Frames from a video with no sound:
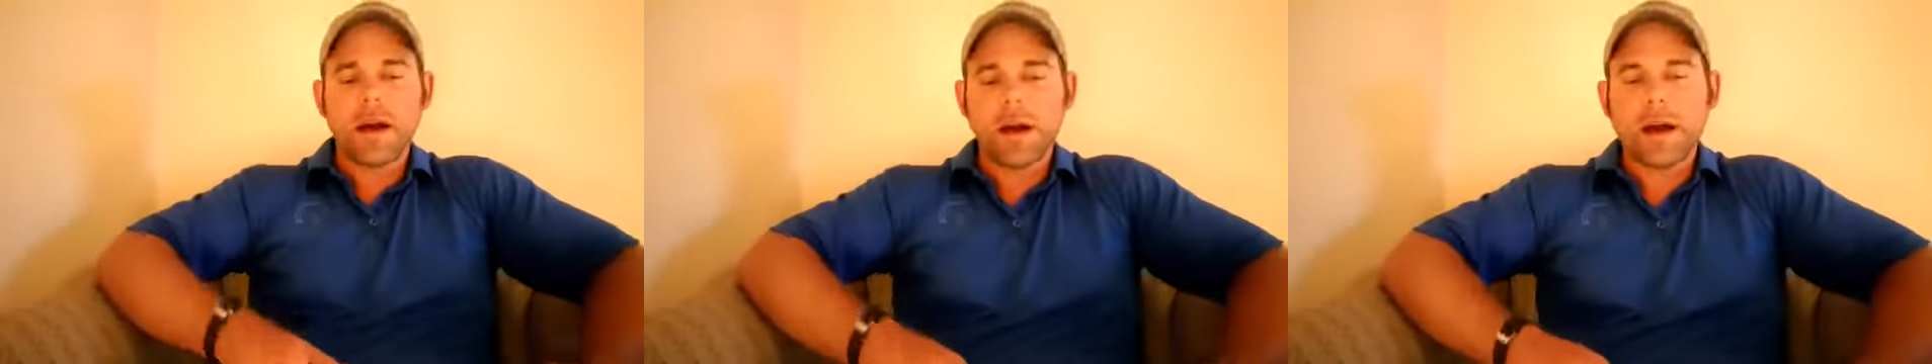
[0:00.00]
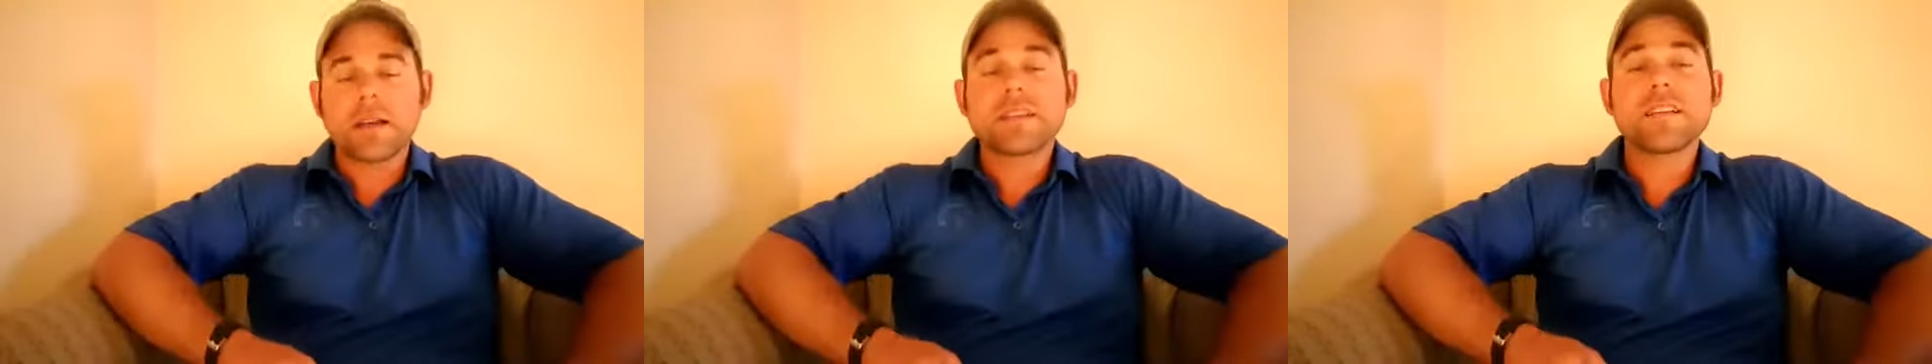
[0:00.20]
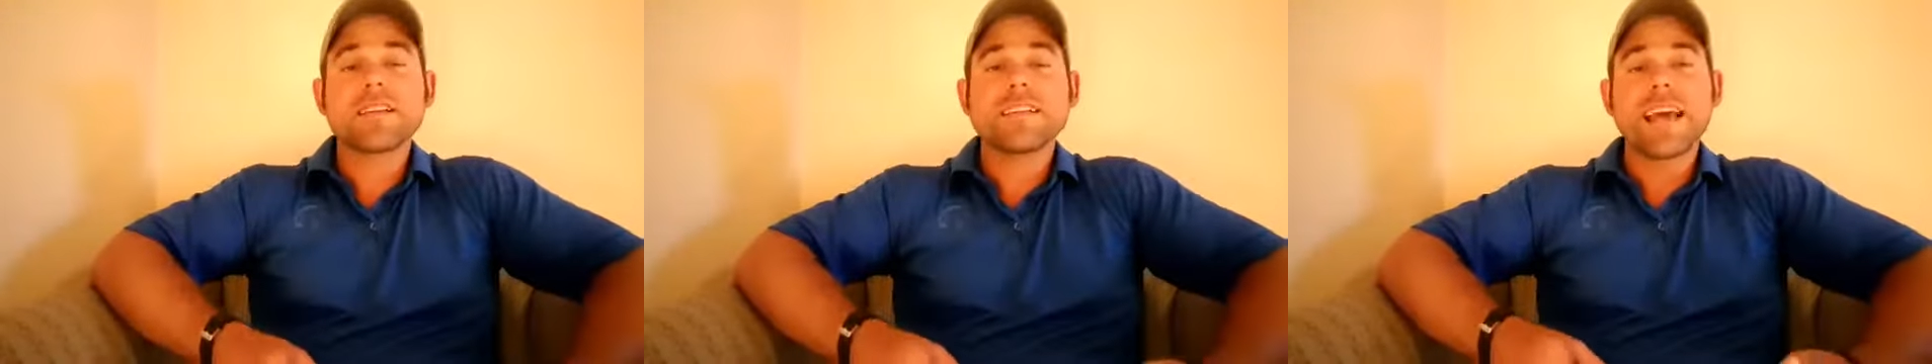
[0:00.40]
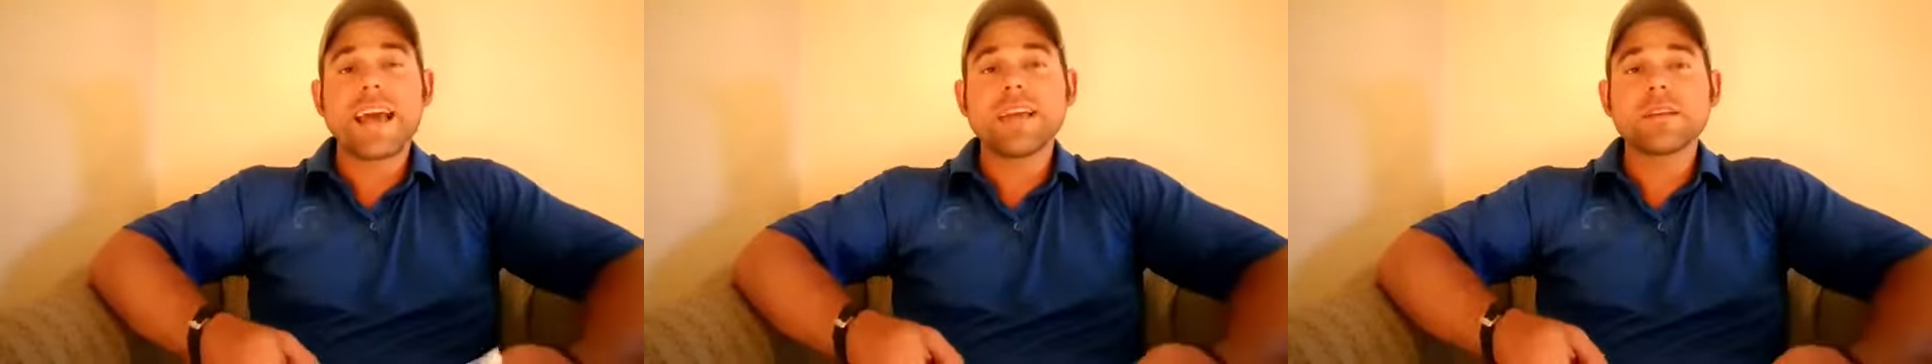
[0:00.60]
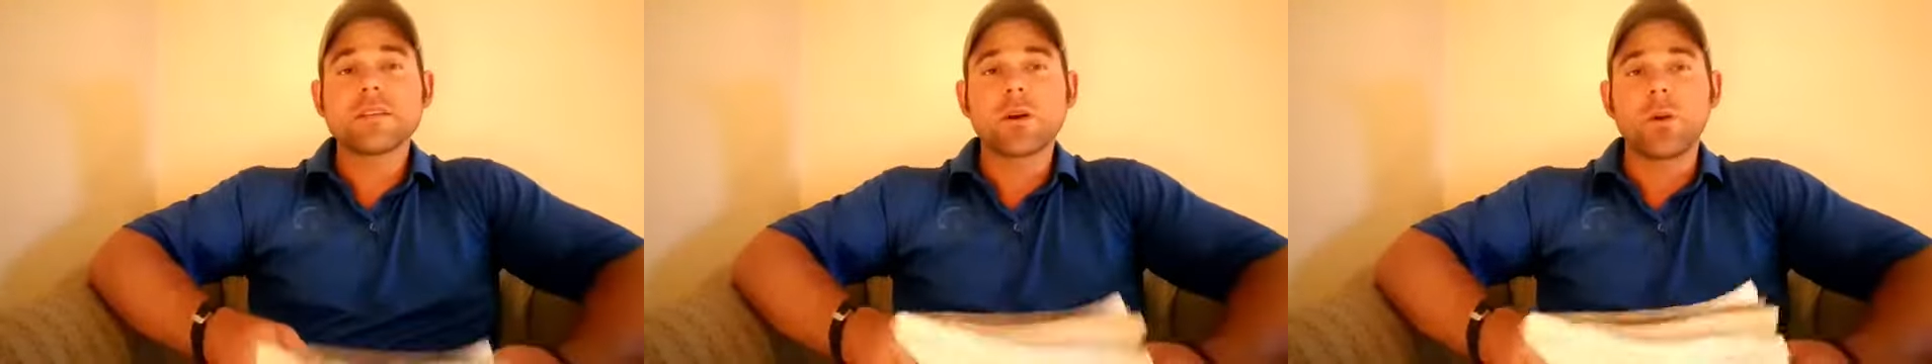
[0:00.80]

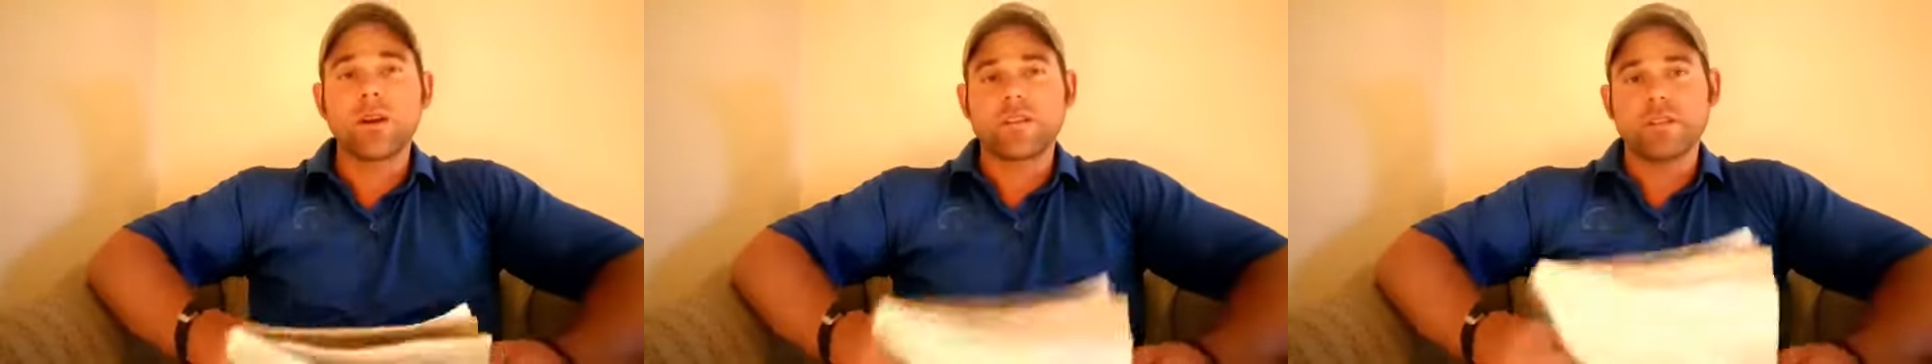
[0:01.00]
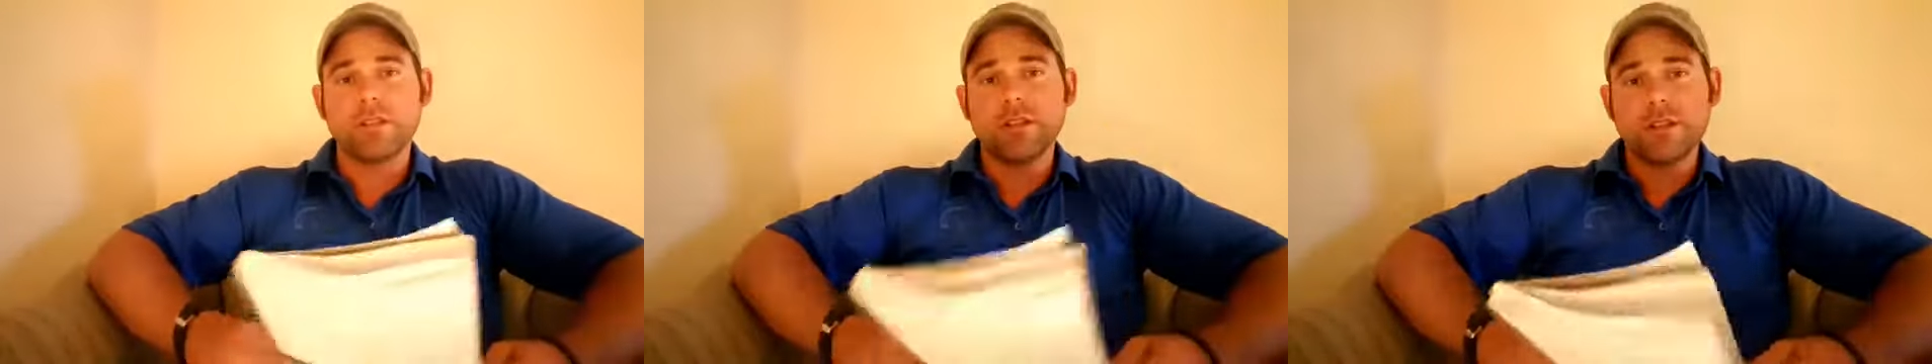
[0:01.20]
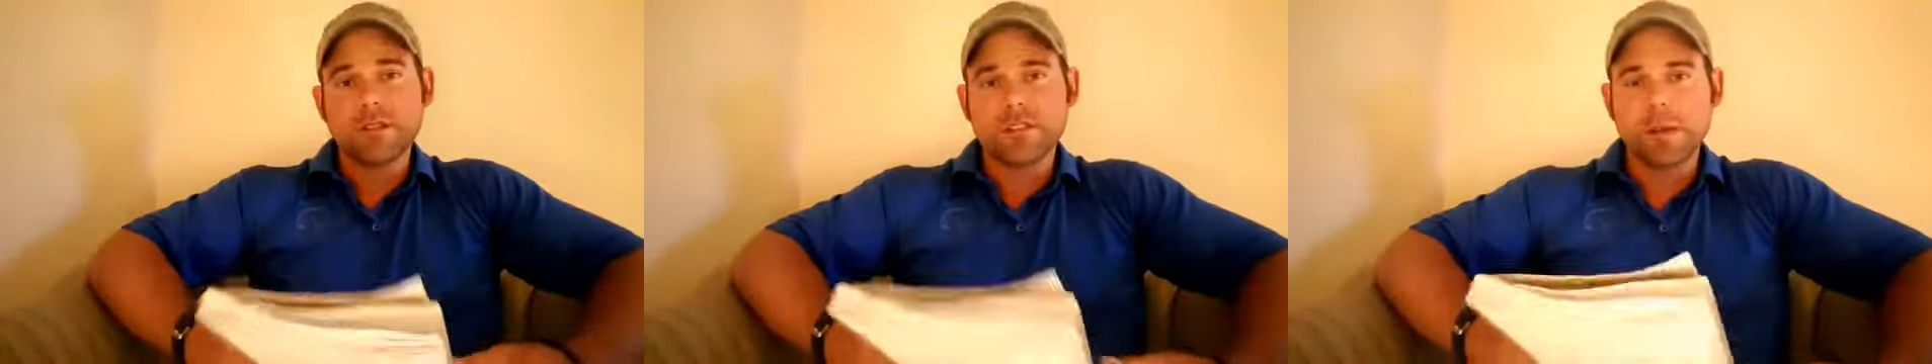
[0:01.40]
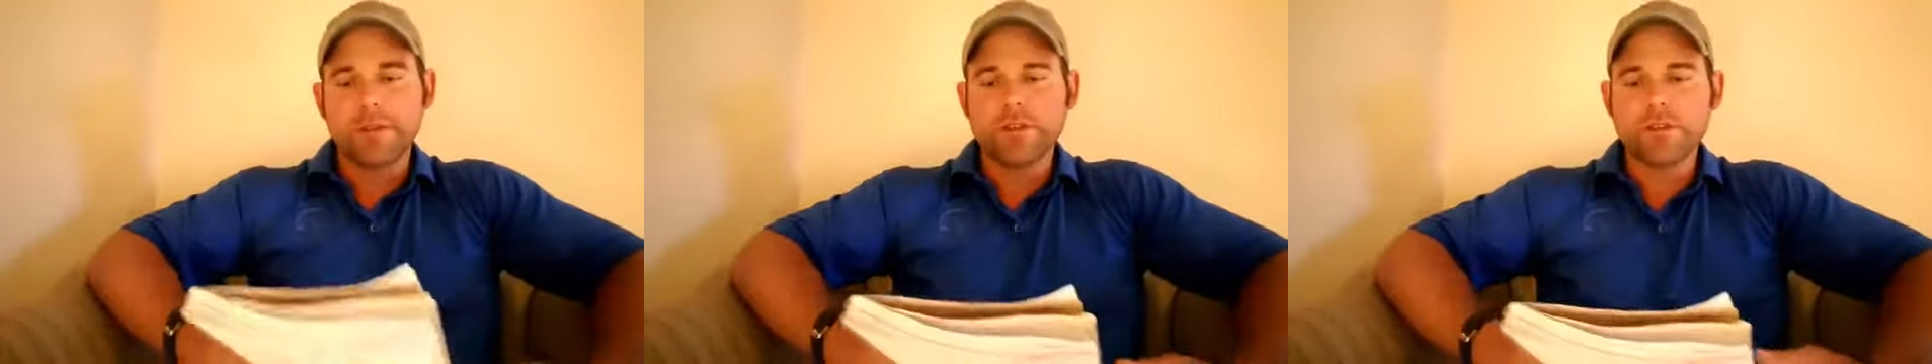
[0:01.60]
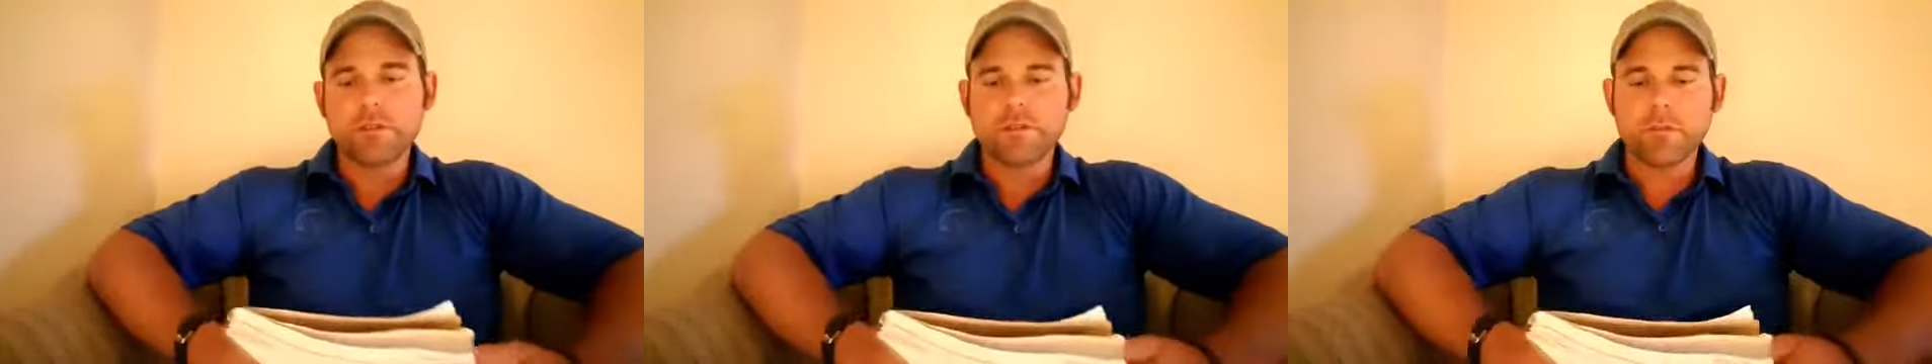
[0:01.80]
Today's question is
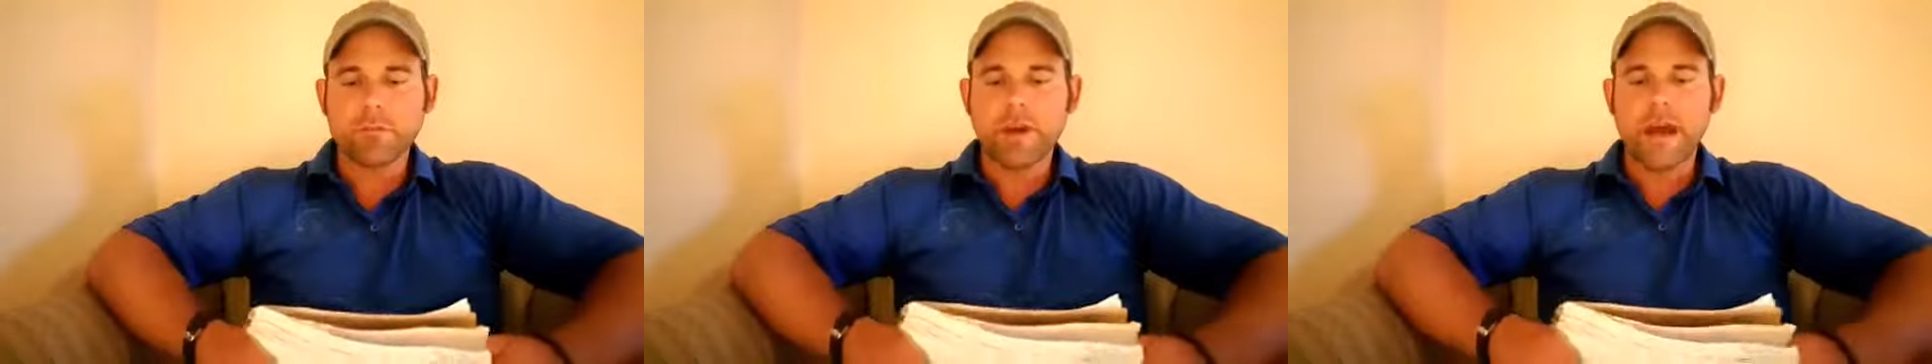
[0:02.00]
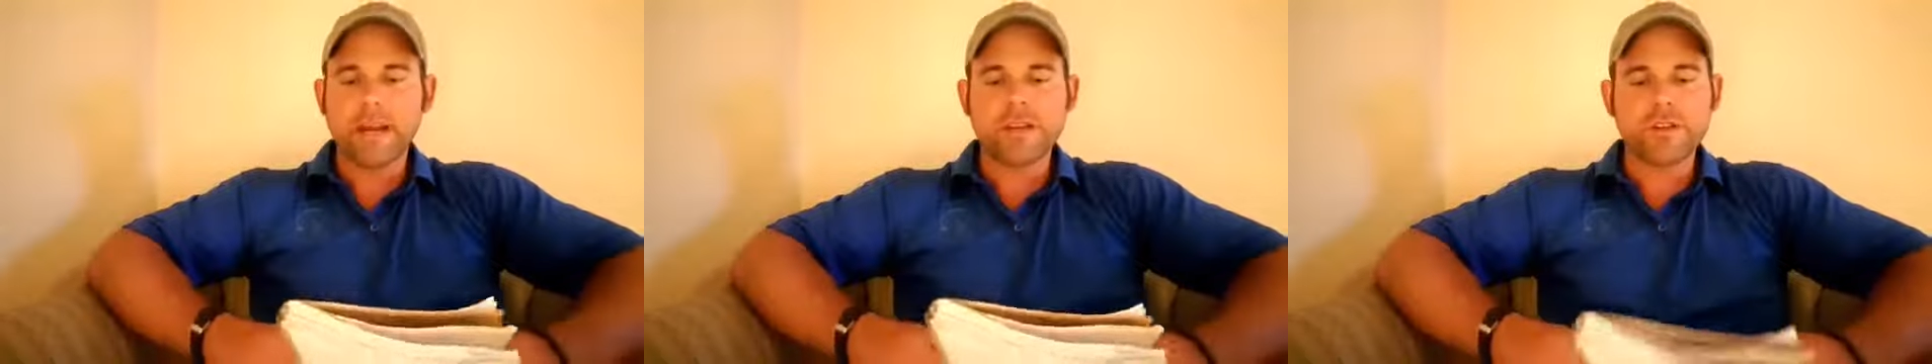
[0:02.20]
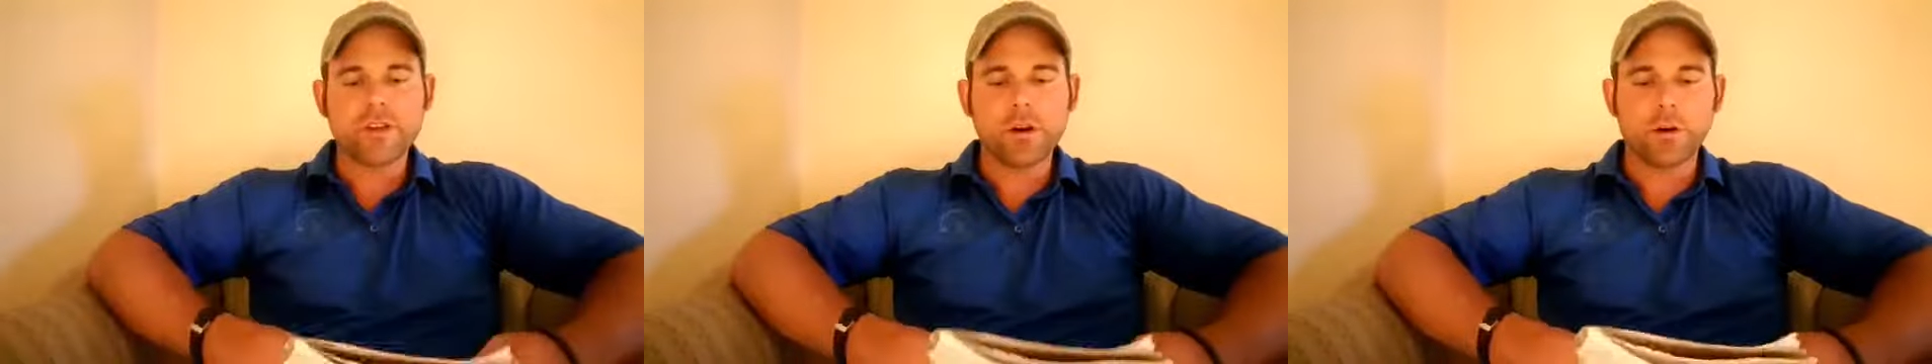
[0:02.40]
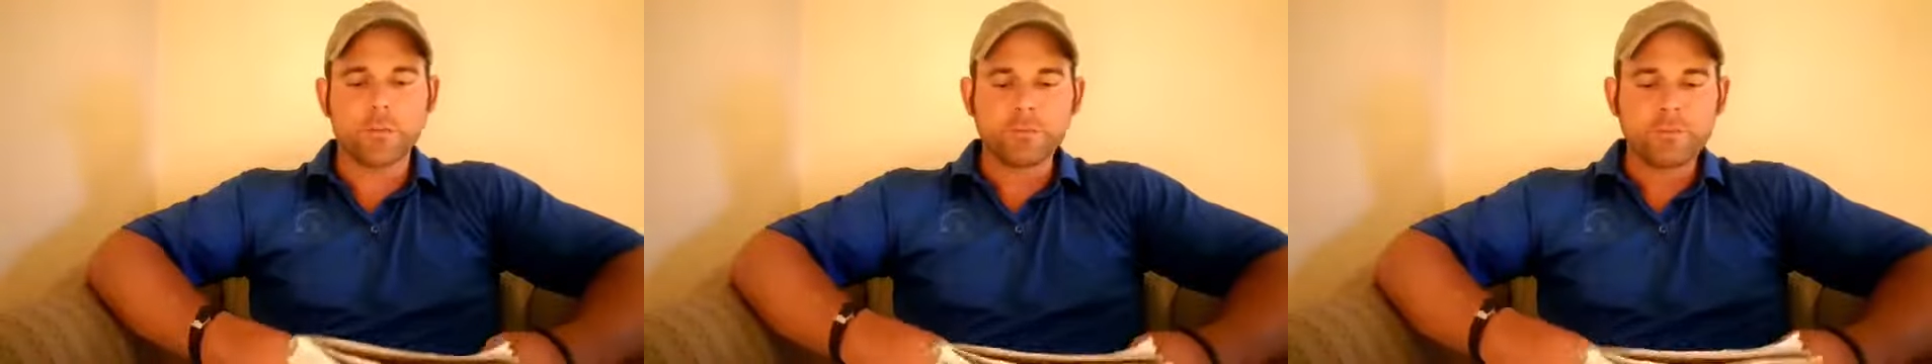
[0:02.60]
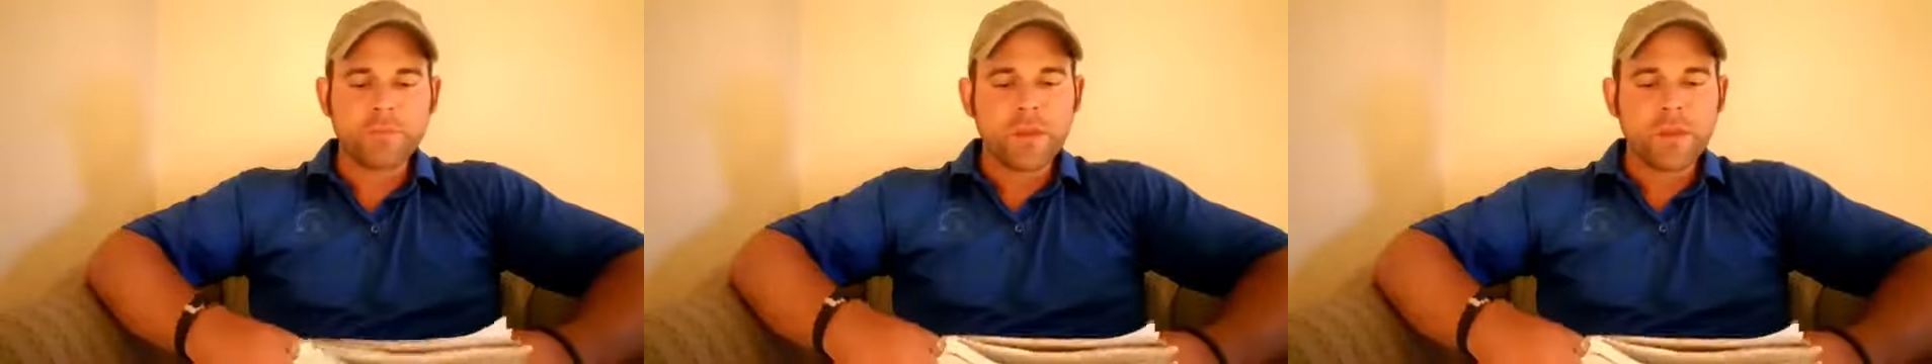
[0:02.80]
coming to us from Patty Joe.